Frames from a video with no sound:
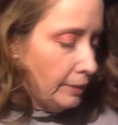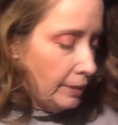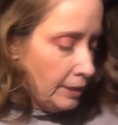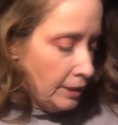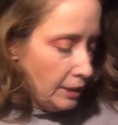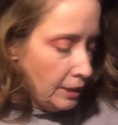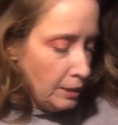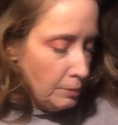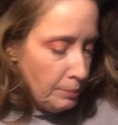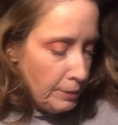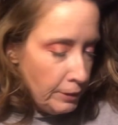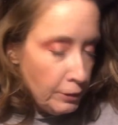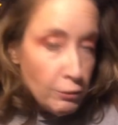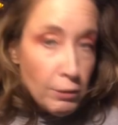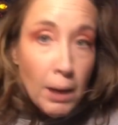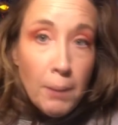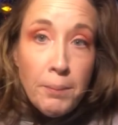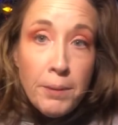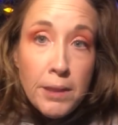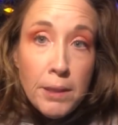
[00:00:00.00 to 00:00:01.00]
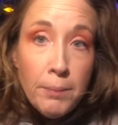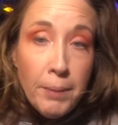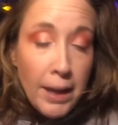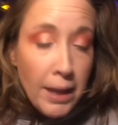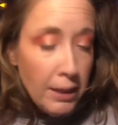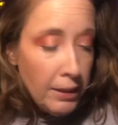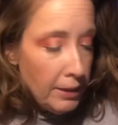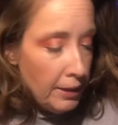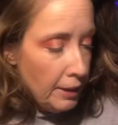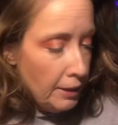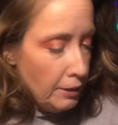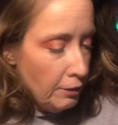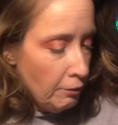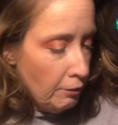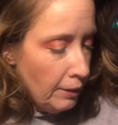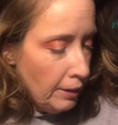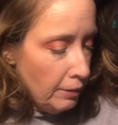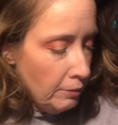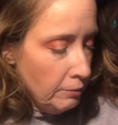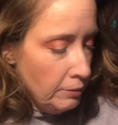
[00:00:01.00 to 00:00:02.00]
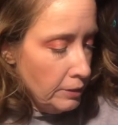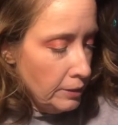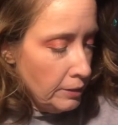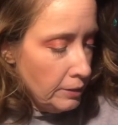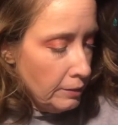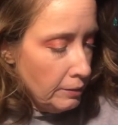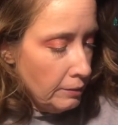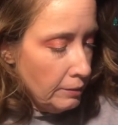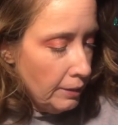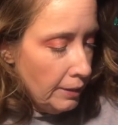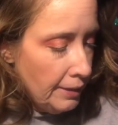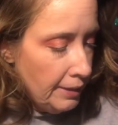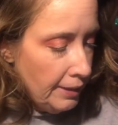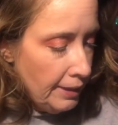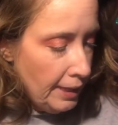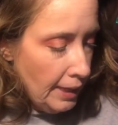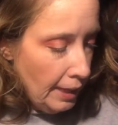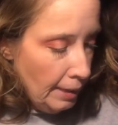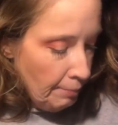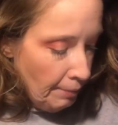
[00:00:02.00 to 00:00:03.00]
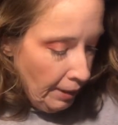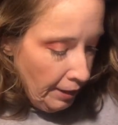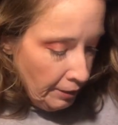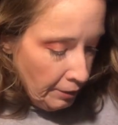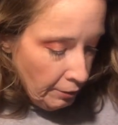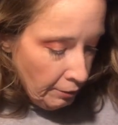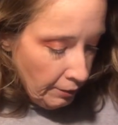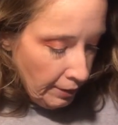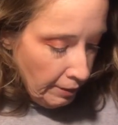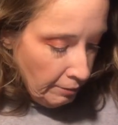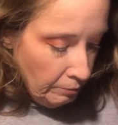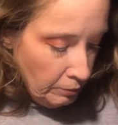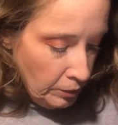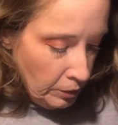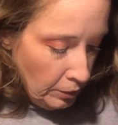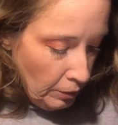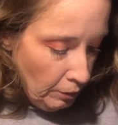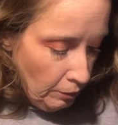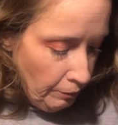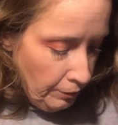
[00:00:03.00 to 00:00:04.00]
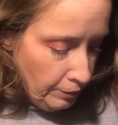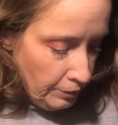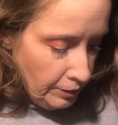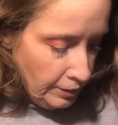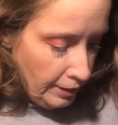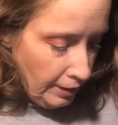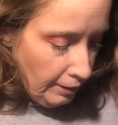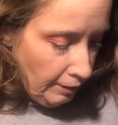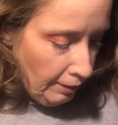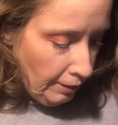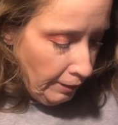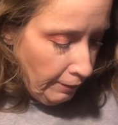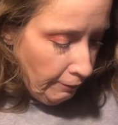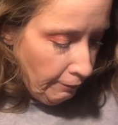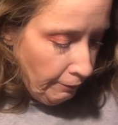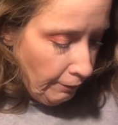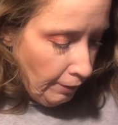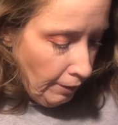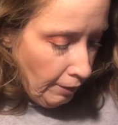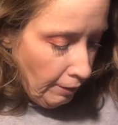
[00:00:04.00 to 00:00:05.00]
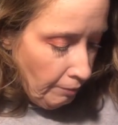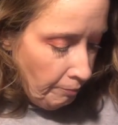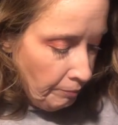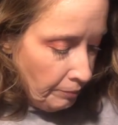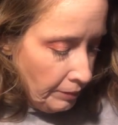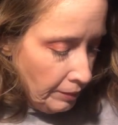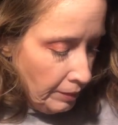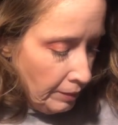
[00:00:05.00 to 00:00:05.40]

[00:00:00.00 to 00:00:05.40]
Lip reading: this is me dropping the palette on the ground. Luckily I'm on the ground, so there's not a lot of fall.